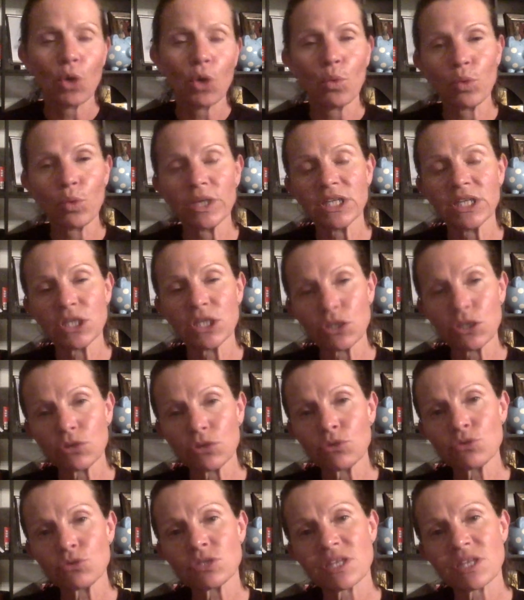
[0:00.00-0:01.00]
We
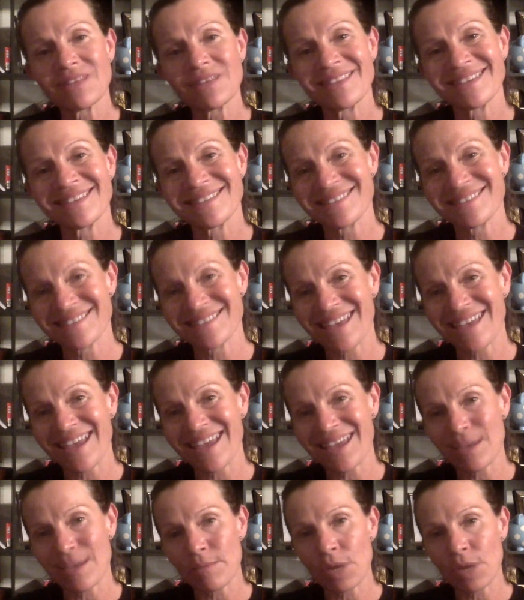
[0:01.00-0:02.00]
use the
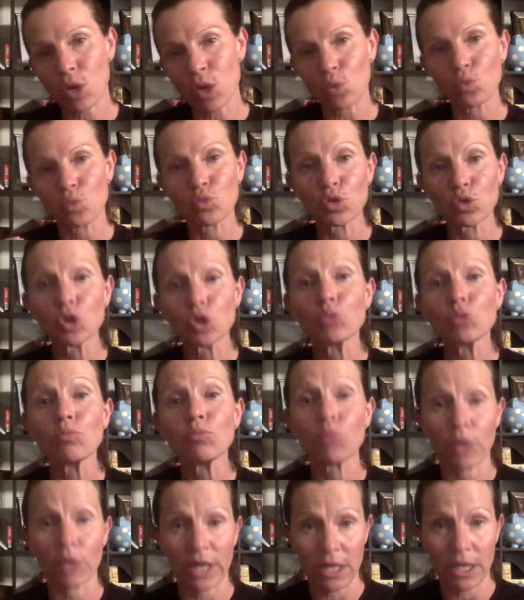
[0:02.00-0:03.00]
same
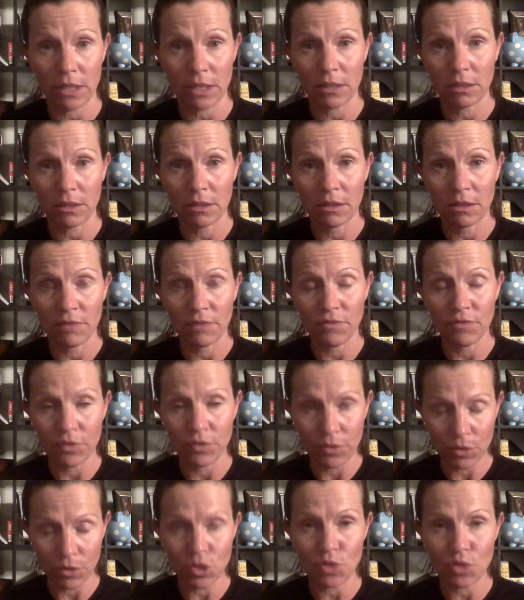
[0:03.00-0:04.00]
rubric for
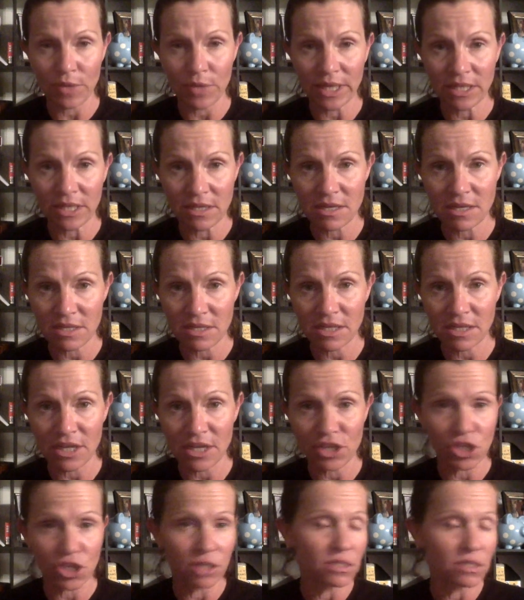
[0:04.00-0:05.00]
those threaded
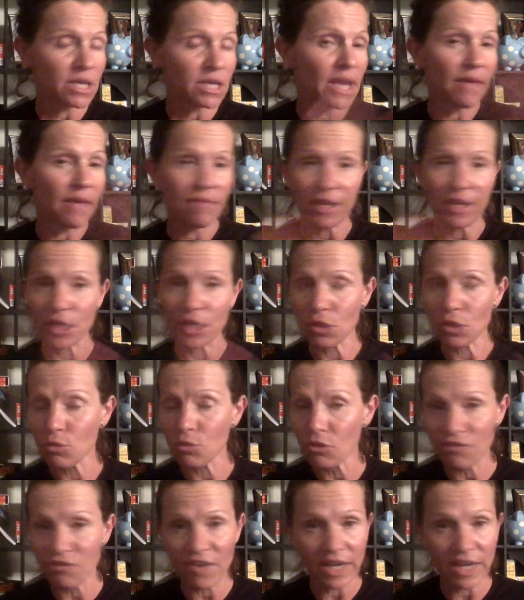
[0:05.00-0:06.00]
discussions that you will
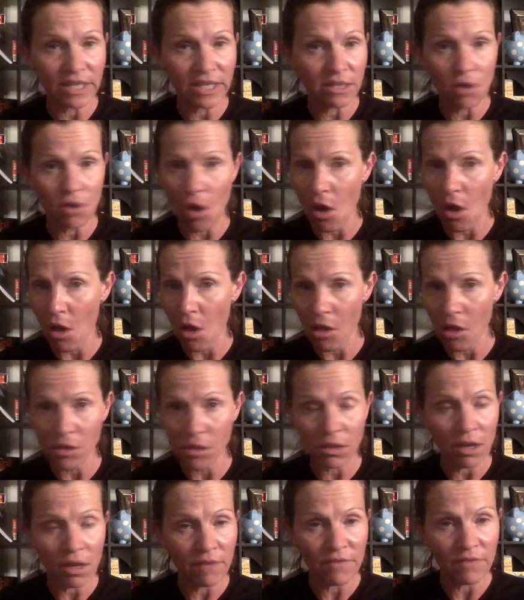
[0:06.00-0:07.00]
find in
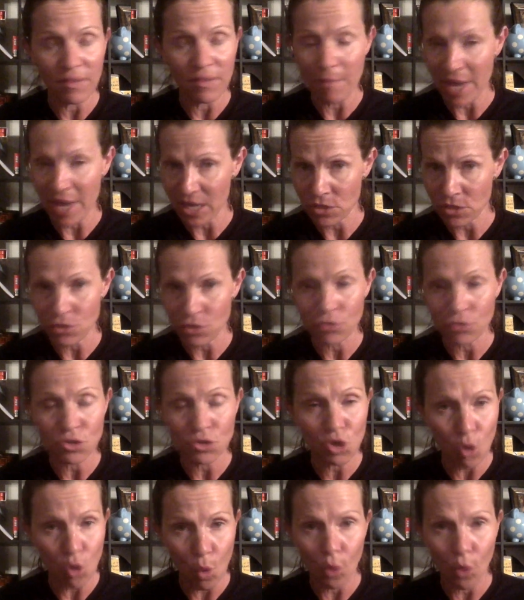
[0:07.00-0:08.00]
all of the Master's
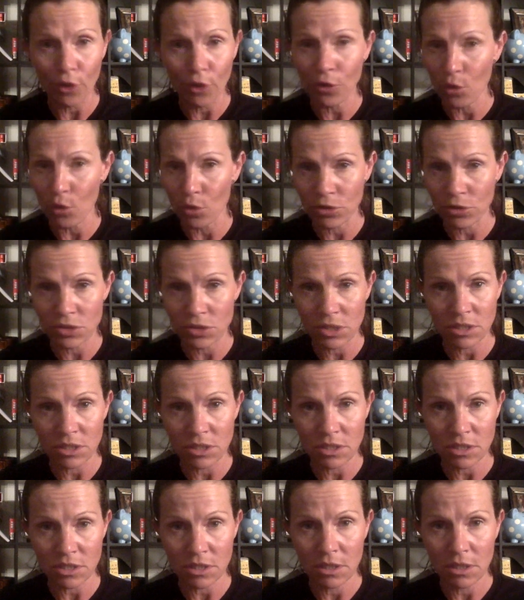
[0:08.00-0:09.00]
Core
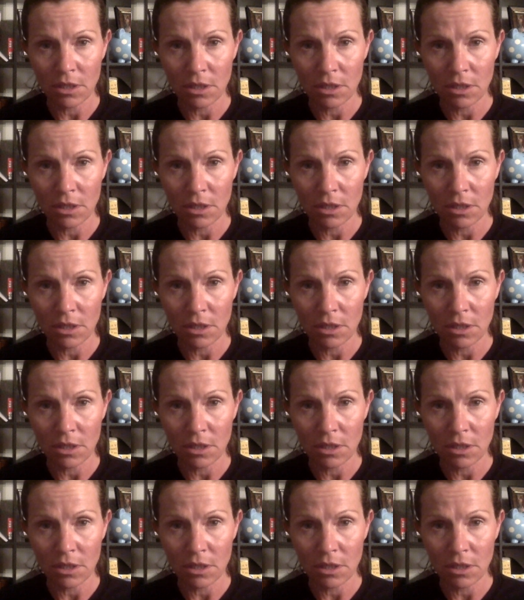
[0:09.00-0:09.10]
courses.